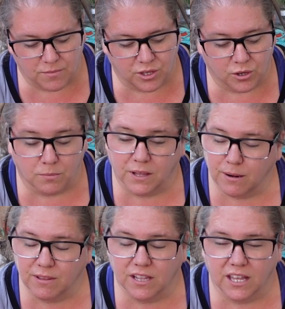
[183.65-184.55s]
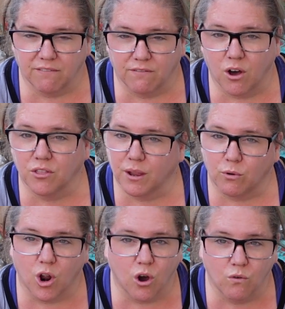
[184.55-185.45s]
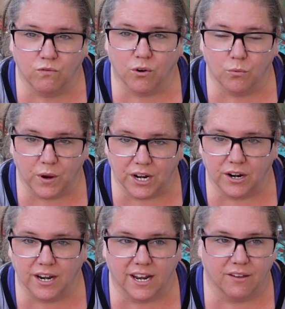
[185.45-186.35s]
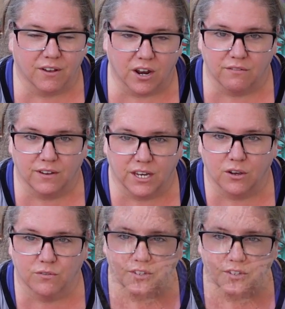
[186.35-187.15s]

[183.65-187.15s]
You can plant them in the late fall. They were over winter, and I've got a video of